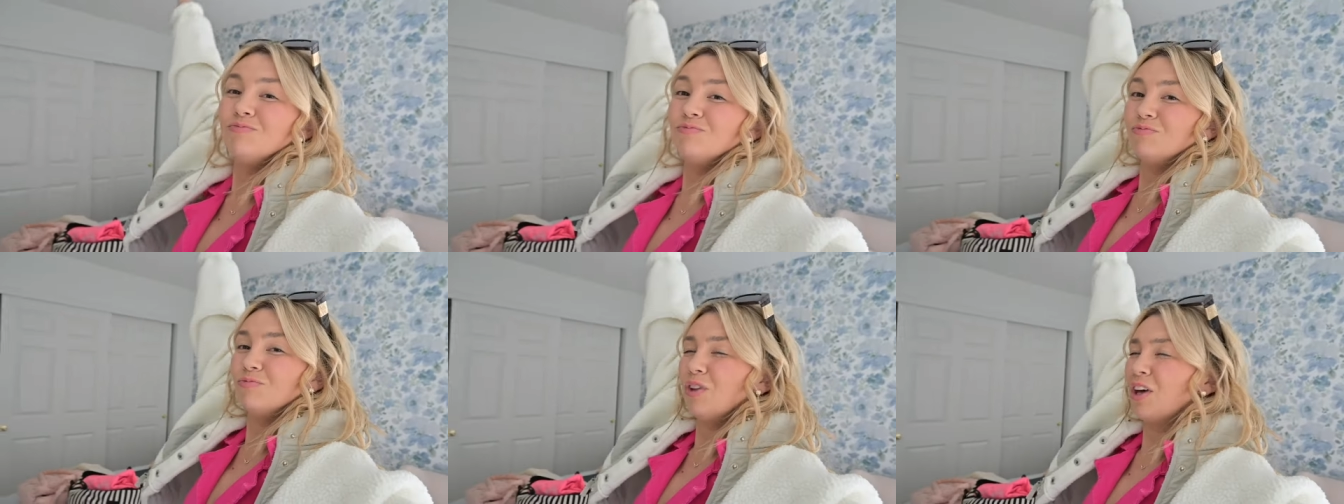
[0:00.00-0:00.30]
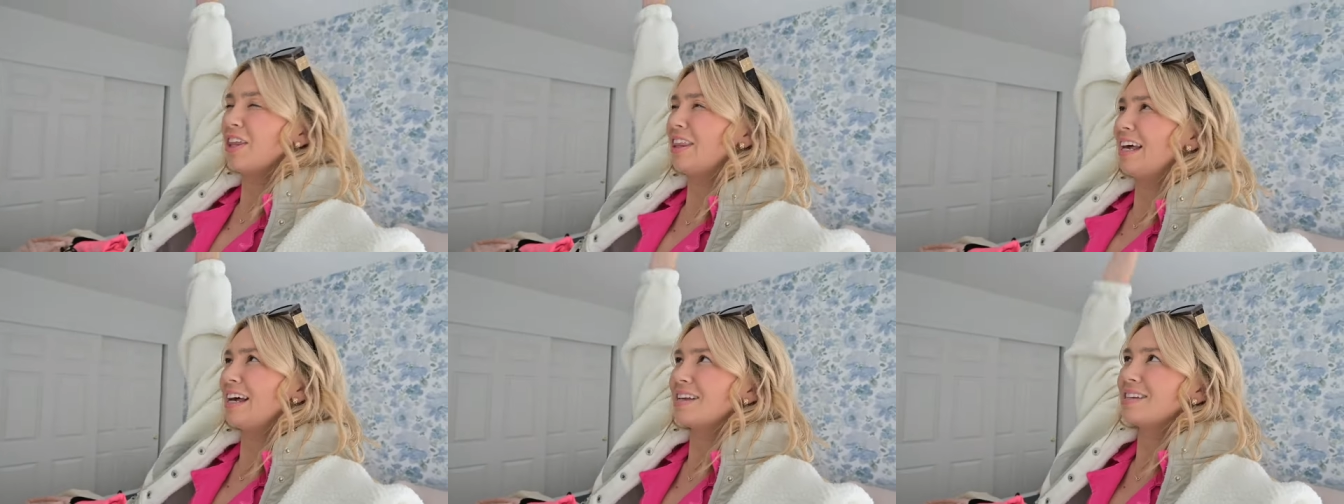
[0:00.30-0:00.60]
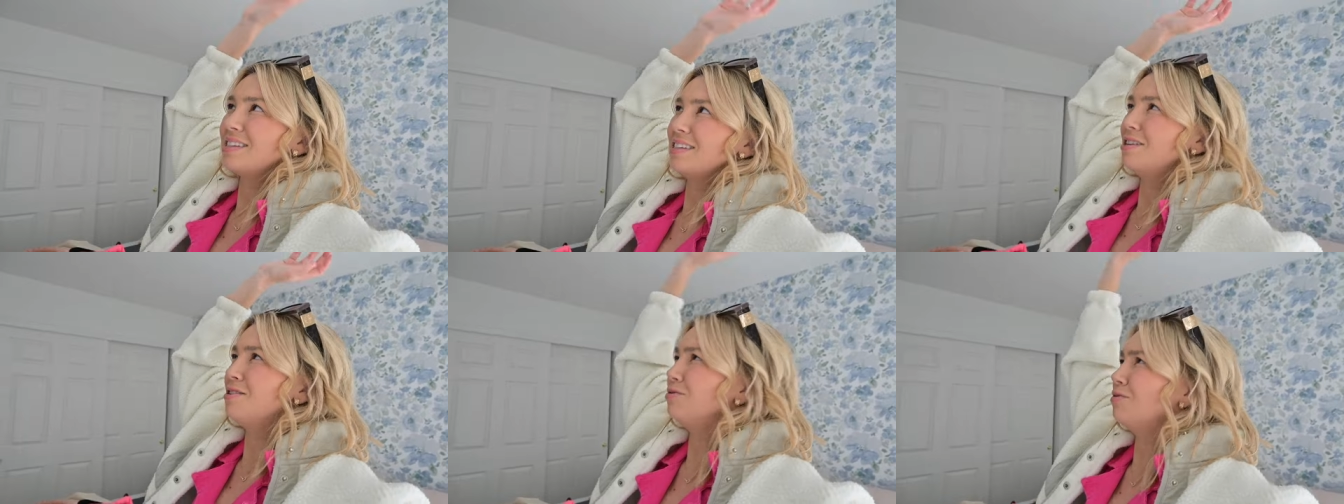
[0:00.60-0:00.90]
Look at
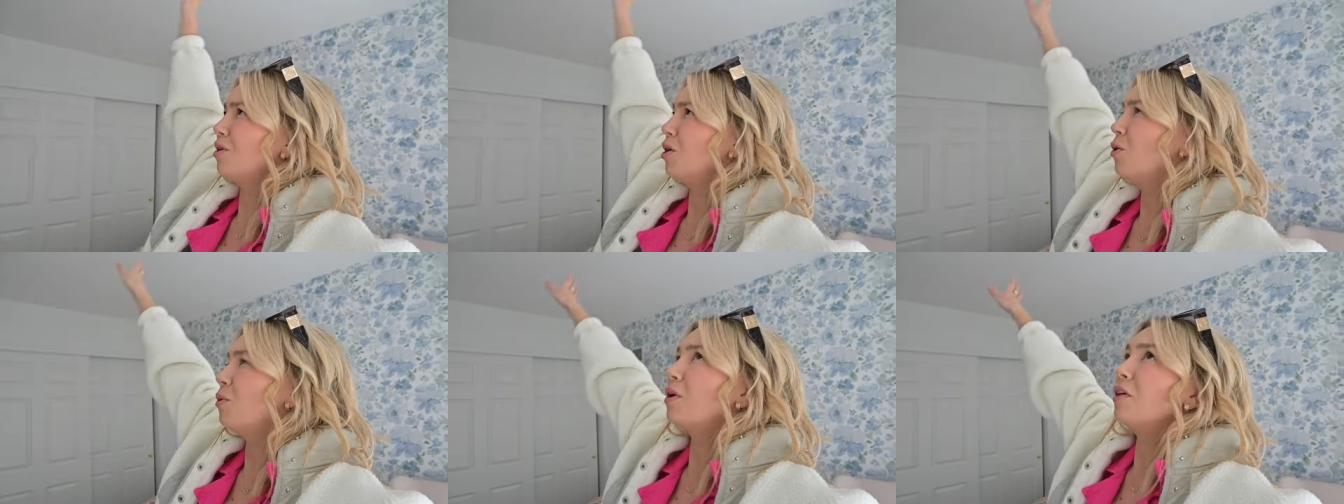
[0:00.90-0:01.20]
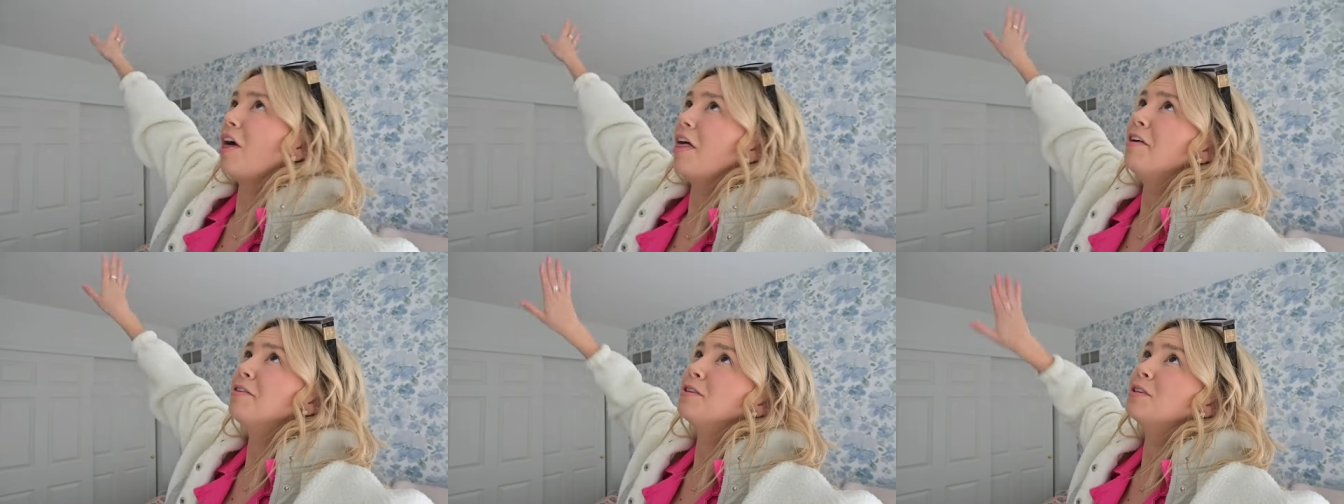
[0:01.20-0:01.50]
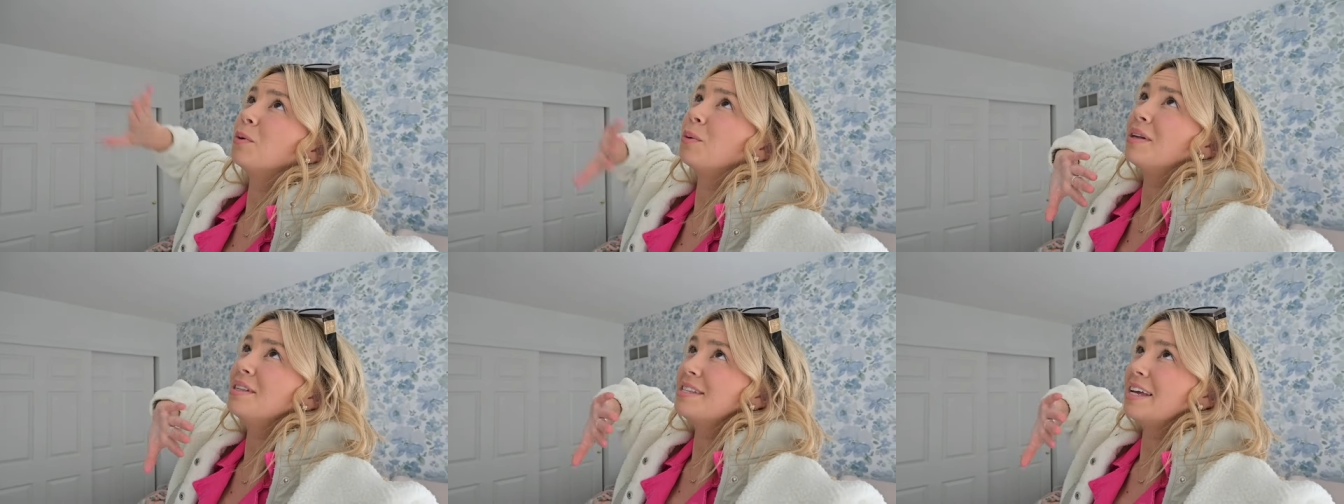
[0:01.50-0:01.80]
this. Who, who would have thought this was
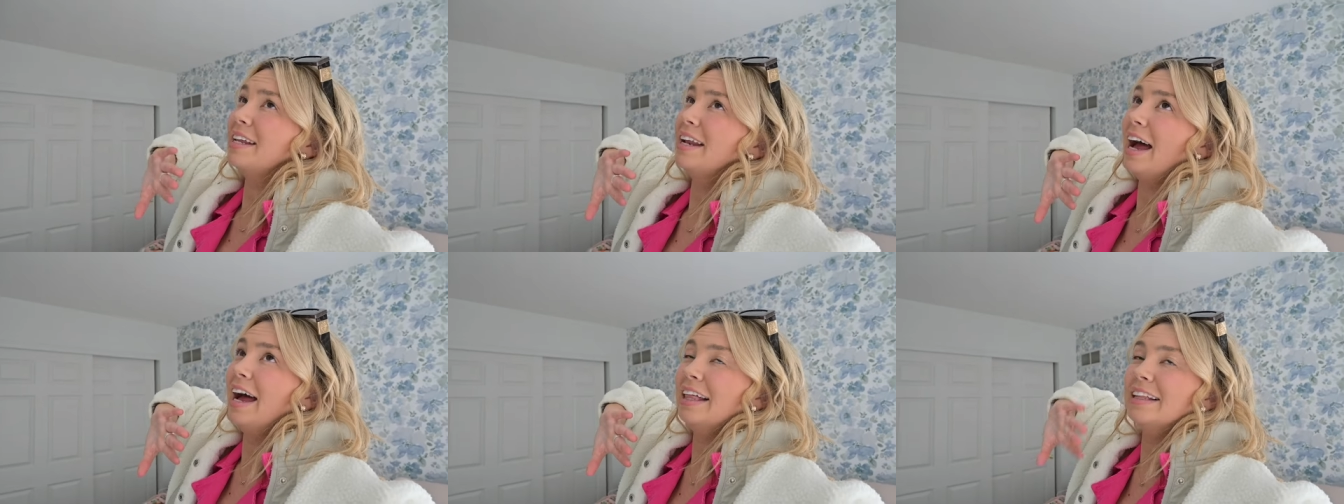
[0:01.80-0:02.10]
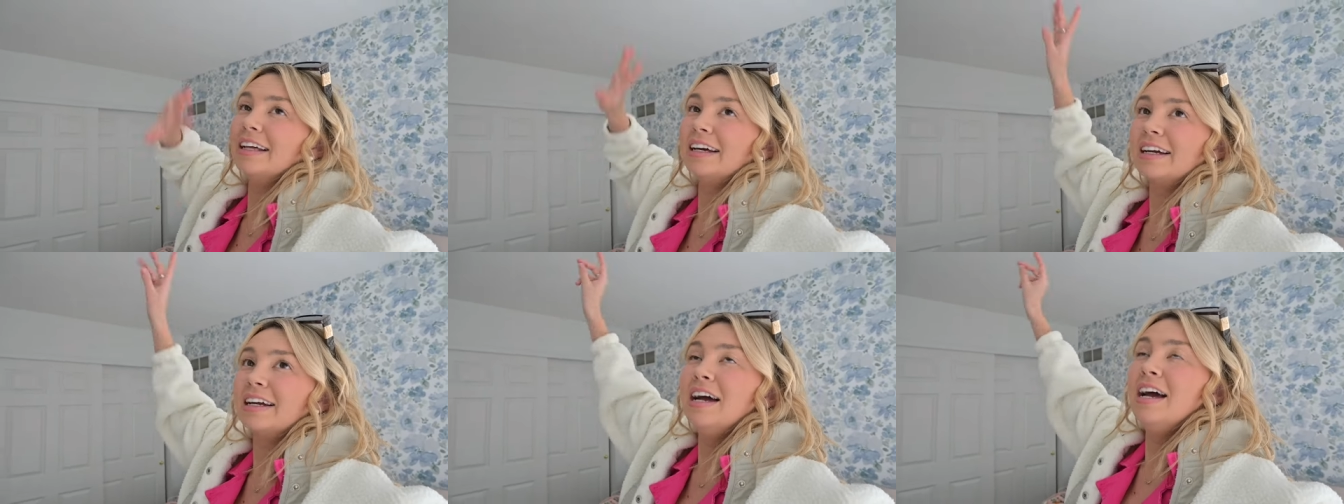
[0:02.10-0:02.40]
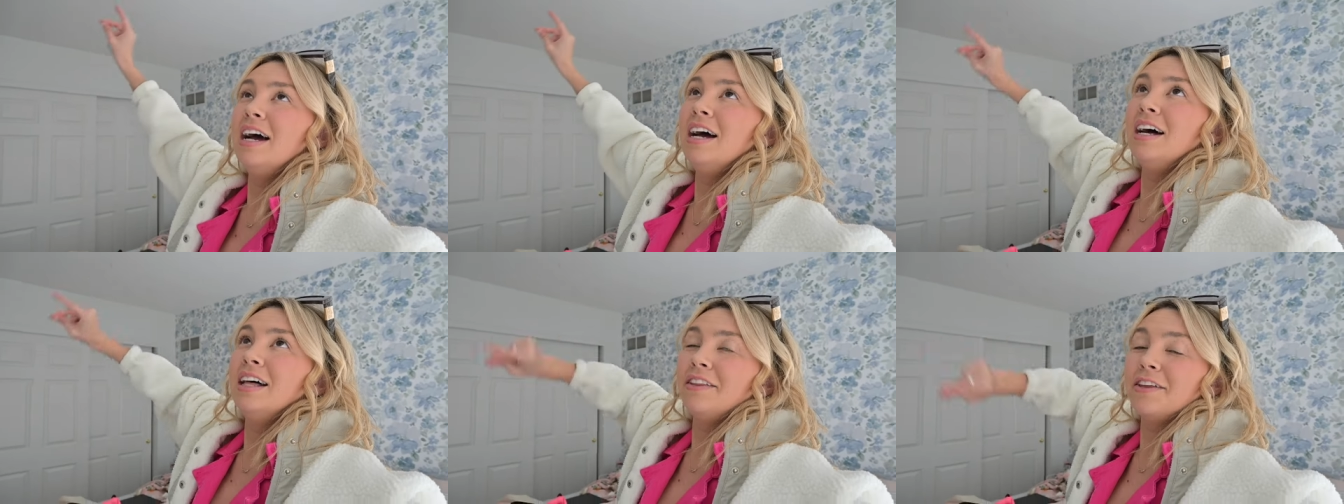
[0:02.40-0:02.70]
a Wednesday night? Like,
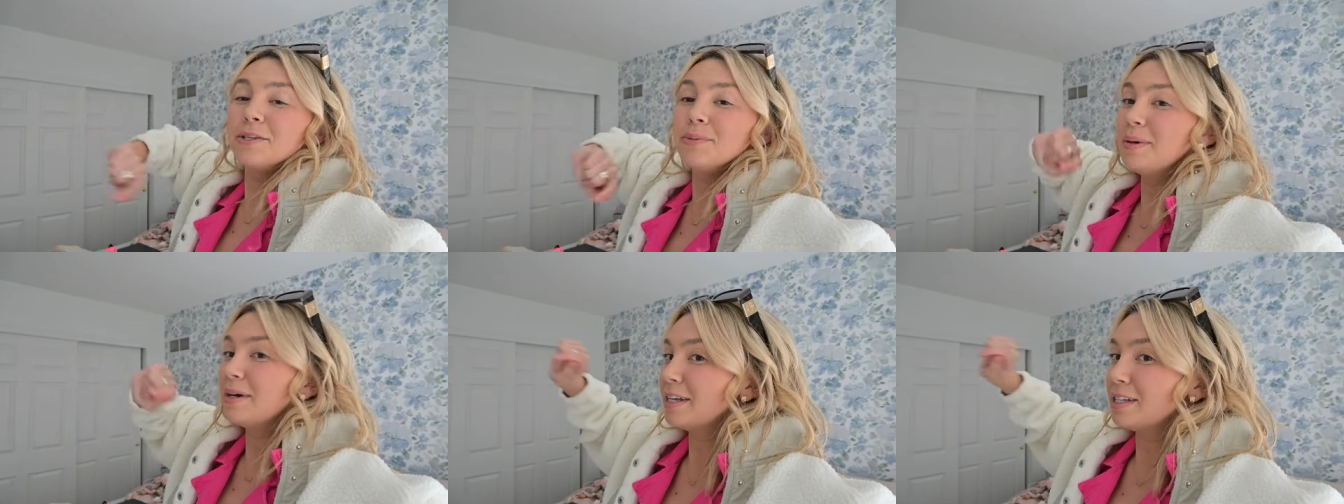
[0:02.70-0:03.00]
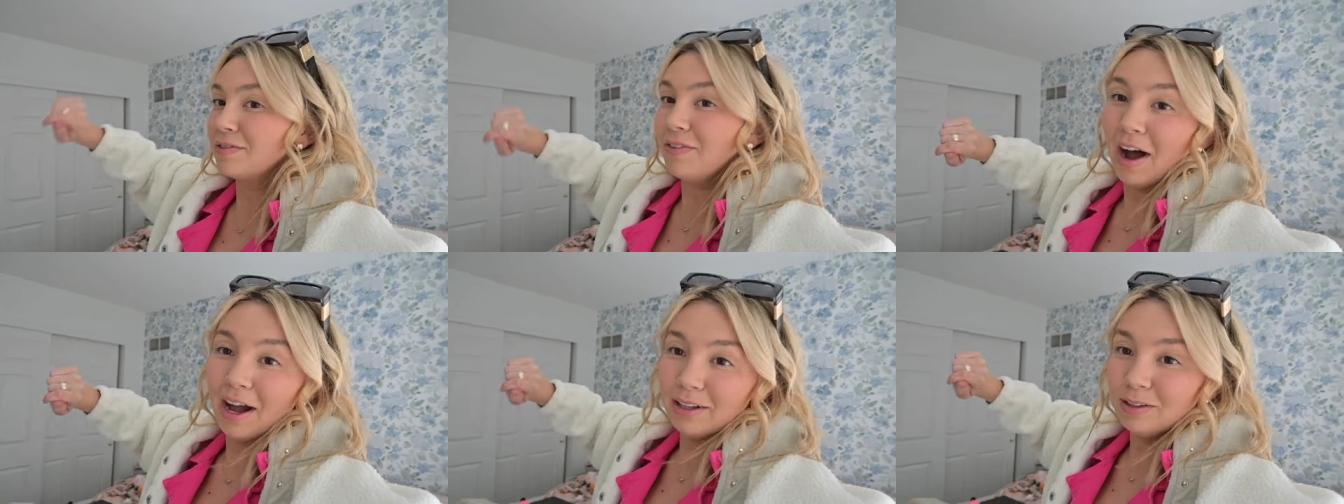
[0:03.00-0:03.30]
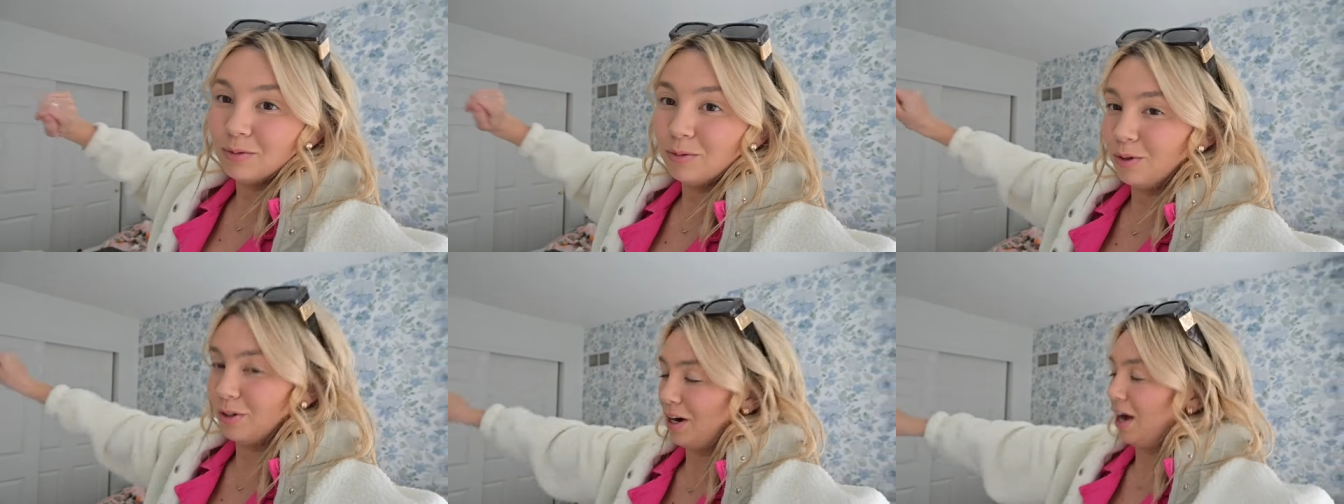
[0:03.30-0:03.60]
this week is fun. We're